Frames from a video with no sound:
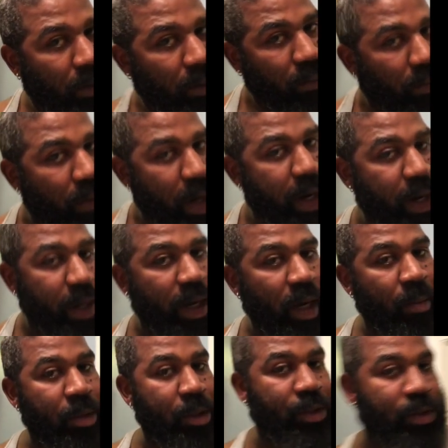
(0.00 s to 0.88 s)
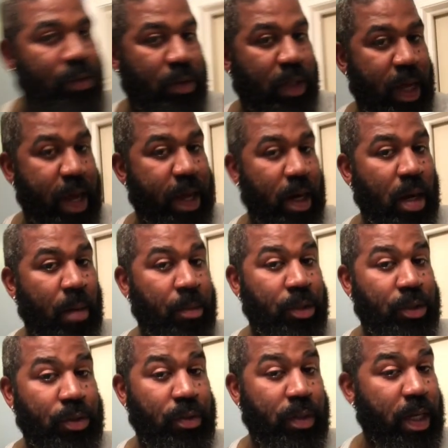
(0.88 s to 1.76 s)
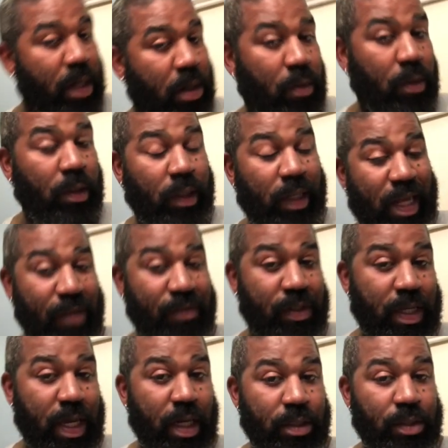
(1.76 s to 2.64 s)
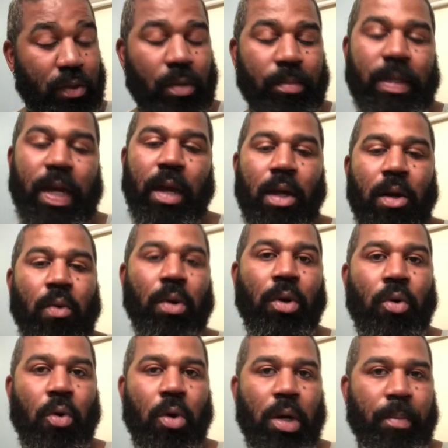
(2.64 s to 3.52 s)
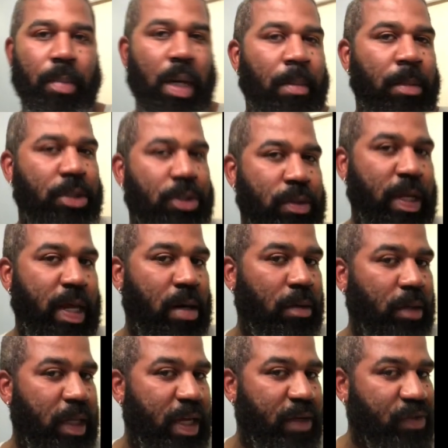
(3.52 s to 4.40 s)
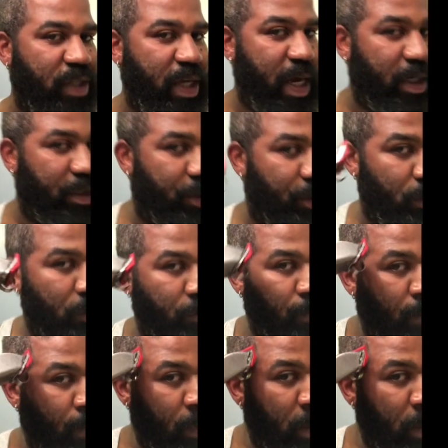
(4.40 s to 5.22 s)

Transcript: Right, I'm gonna do that. I'm gonna do that on the left side too. I'm not gonna record it, but I'm gonna do that on the left side too.